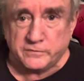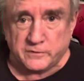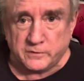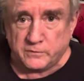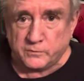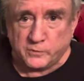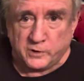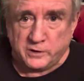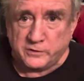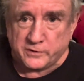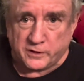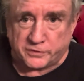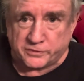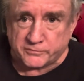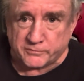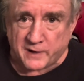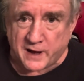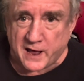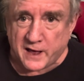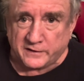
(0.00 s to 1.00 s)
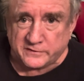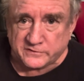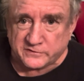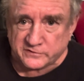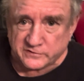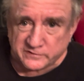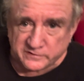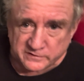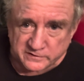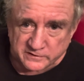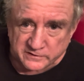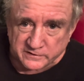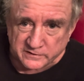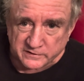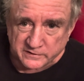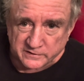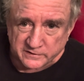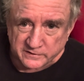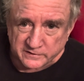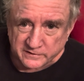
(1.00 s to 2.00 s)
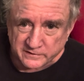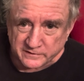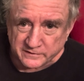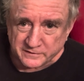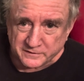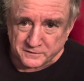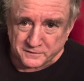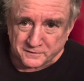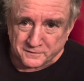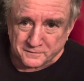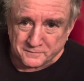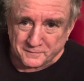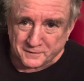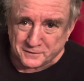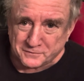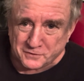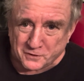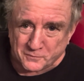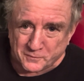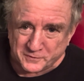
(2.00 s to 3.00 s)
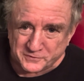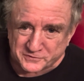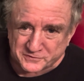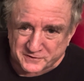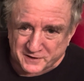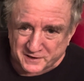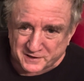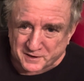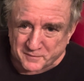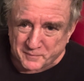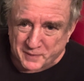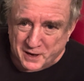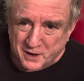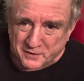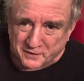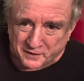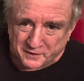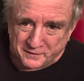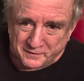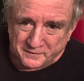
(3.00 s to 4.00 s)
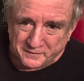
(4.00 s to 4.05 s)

We're the threats. Make no mistake about it.